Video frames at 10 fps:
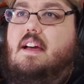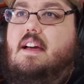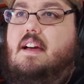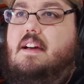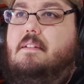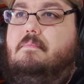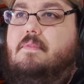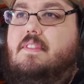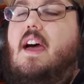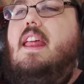
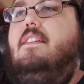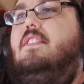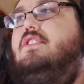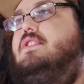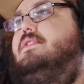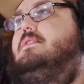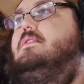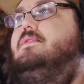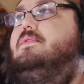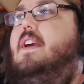not even just
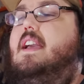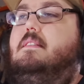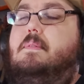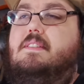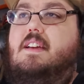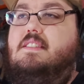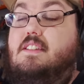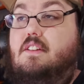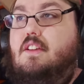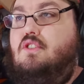fan, because I
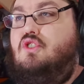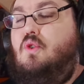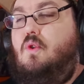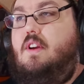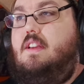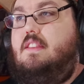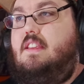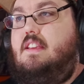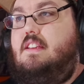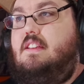still enjoy
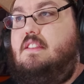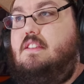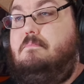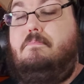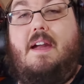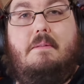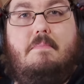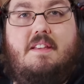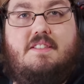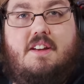the
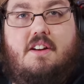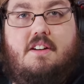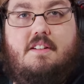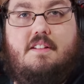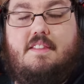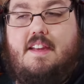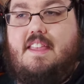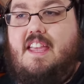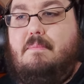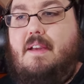Bite Me song that
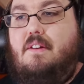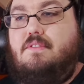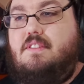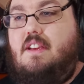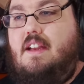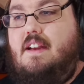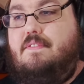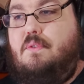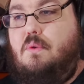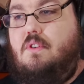came out,
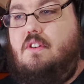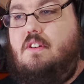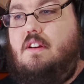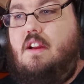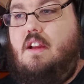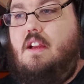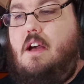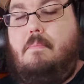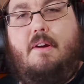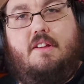for,
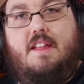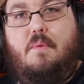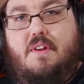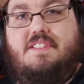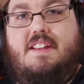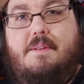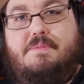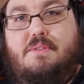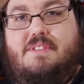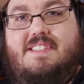apparently it was in
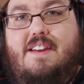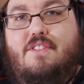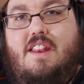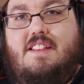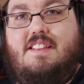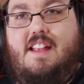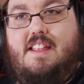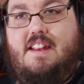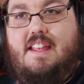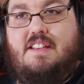episode 7 as
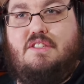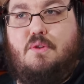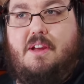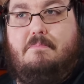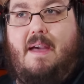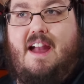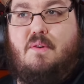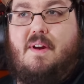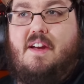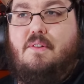like an Easter egg
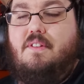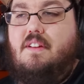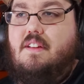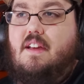background,